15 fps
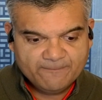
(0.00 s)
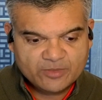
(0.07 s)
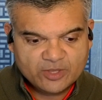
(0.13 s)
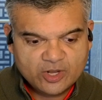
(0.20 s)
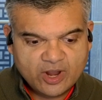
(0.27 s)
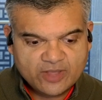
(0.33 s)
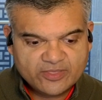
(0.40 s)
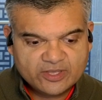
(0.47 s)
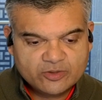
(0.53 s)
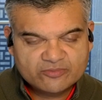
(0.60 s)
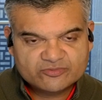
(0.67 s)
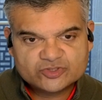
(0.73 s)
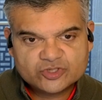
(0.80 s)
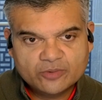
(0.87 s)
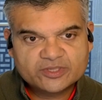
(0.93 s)
you know i think
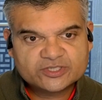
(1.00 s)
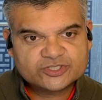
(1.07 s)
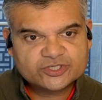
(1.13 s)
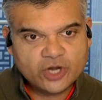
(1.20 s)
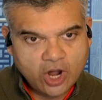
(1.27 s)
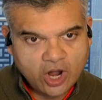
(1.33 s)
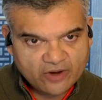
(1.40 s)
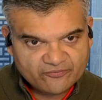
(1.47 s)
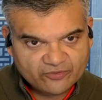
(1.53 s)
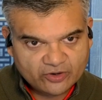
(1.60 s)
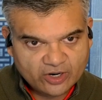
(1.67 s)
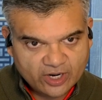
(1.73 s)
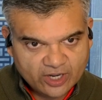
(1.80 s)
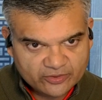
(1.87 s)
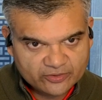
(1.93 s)
you have so much to
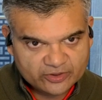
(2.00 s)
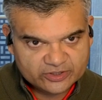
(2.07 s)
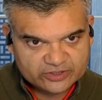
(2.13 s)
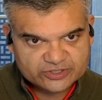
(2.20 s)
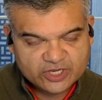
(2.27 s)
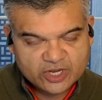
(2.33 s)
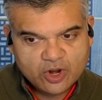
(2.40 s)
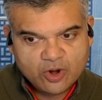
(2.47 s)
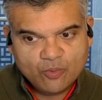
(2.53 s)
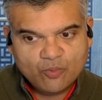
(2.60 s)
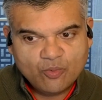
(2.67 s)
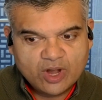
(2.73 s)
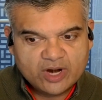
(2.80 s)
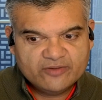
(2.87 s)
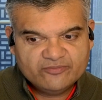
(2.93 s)
offer others
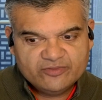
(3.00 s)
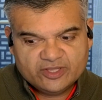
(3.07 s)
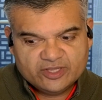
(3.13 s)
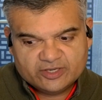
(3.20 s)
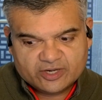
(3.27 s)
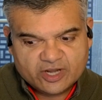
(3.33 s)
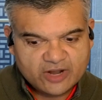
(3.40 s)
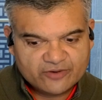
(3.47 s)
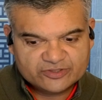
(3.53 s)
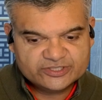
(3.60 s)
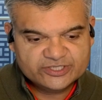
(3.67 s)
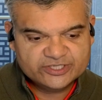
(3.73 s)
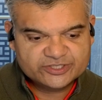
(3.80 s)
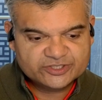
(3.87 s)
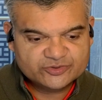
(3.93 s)
one of the
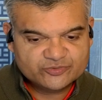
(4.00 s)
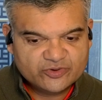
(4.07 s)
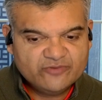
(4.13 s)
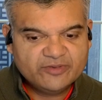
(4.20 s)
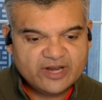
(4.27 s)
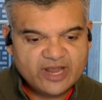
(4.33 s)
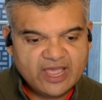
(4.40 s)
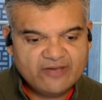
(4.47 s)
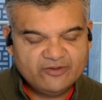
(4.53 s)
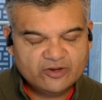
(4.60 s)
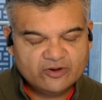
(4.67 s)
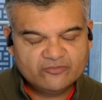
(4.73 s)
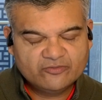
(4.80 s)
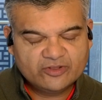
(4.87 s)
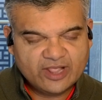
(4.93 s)
conversations we've been
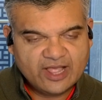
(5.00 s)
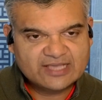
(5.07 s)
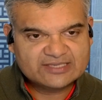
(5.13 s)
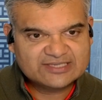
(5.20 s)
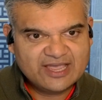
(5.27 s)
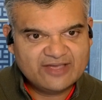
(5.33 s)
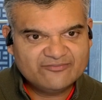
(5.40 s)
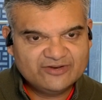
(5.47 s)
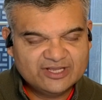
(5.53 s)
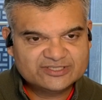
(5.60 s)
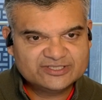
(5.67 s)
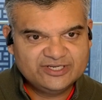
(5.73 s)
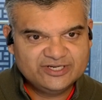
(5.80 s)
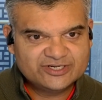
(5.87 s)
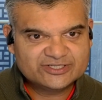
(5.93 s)
having over the last half
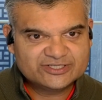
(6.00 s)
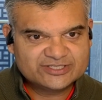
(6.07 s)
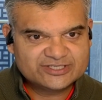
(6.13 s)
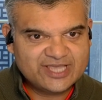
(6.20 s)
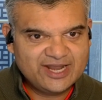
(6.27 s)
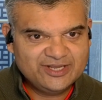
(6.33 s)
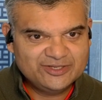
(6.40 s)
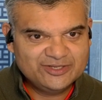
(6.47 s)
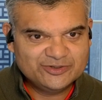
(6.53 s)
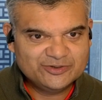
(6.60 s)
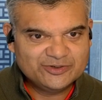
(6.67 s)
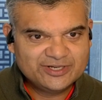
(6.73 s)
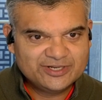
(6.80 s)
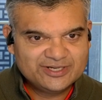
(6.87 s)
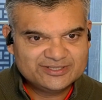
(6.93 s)
dozen years is how do
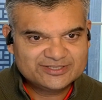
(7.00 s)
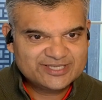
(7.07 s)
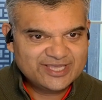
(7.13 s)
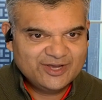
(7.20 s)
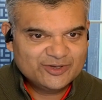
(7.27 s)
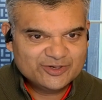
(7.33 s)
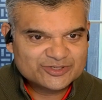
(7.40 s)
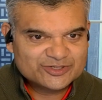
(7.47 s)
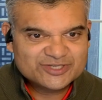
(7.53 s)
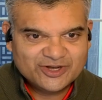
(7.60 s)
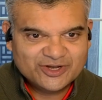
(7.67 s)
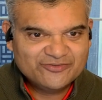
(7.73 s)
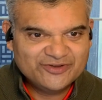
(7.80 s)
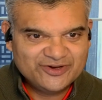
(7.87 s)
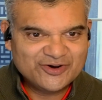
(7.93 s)
you scale
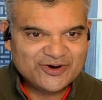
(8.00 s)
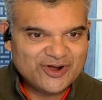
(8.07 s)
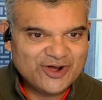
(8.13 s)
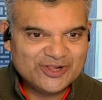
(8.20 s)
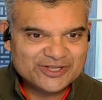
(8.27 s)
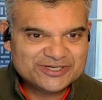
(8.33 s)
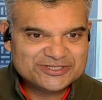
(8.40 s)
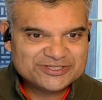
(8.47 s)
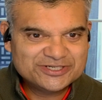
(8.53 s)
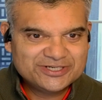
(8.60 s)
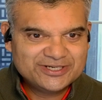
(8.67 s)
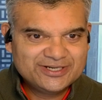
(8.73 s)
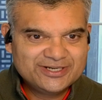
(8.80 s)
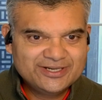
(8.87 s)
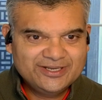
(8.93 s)
yourself and your knowledge
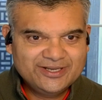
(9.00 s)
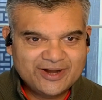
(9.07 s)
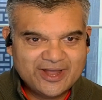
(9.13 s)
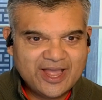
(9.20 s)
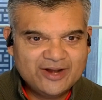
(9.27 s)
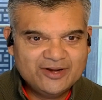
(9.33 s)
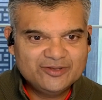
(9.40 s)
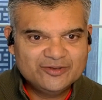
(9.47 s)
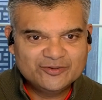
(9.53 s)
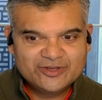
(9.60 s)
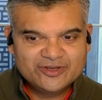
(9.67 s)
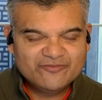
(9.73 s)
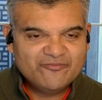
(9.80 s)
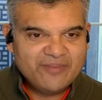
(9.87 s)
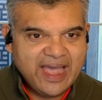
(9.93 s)
you know how do you
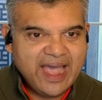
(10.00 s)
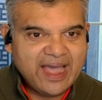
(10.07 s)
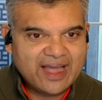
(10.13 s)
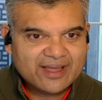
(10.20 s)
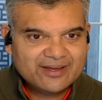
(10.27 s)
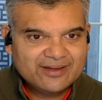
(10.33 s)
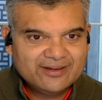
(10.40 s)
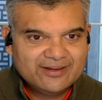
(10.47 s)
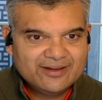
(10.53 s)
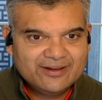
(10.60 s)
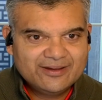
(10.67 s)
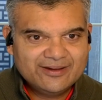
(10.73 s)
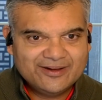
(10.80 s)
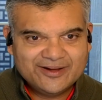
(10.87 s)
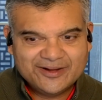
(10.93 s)
give back
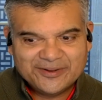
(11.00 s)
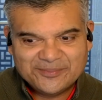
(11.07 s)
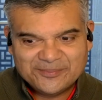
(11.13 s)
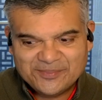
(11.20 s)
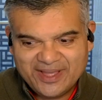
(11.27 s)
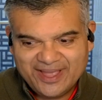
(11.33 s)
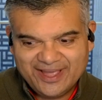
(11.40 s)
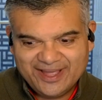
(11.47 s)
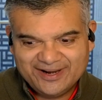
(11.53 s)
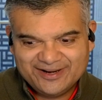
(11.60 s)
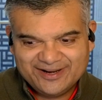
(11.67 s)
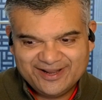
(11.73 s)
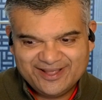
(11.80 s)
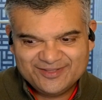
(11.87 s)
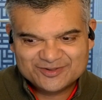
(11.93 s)
um,
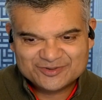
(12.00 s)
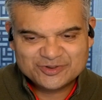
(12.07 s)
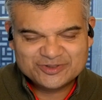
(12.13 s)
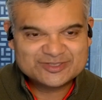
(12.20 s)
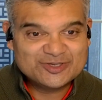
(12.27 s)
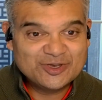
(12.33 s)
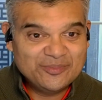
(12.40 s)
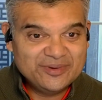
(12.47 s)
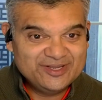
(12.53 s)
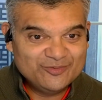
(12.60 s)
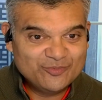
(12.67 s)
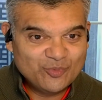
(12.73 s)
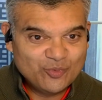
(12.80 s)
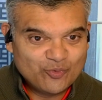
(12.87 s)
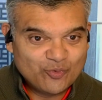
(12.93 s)
and and there's only so
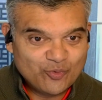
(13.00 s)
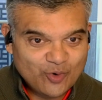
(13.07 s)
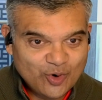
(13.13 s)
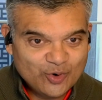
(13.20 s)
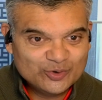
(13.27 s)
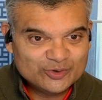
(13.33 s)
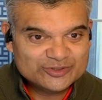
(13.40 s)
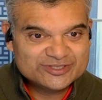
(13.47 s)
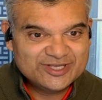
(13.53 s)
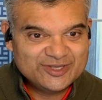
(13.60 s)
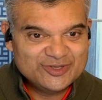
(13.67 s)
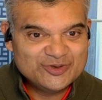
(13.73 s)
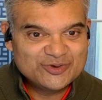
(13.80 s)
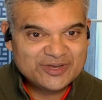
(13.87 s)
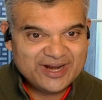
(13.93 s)
many roles
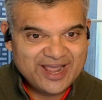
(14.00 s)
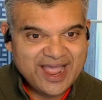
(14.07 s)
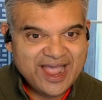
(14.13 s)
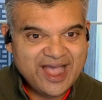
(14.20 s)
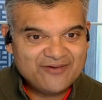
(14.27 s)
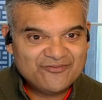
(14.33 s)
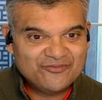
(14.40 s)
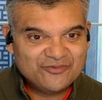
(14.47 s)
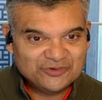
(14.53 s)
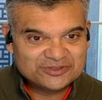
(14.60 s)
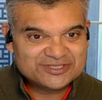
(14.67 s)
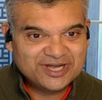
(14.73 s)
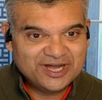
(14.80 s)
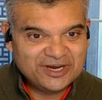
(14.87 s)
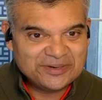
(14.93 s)
that you can have
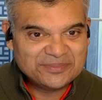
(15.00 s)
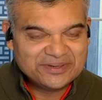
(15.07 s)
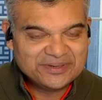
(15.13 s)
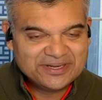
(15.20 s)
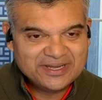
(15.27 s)
full time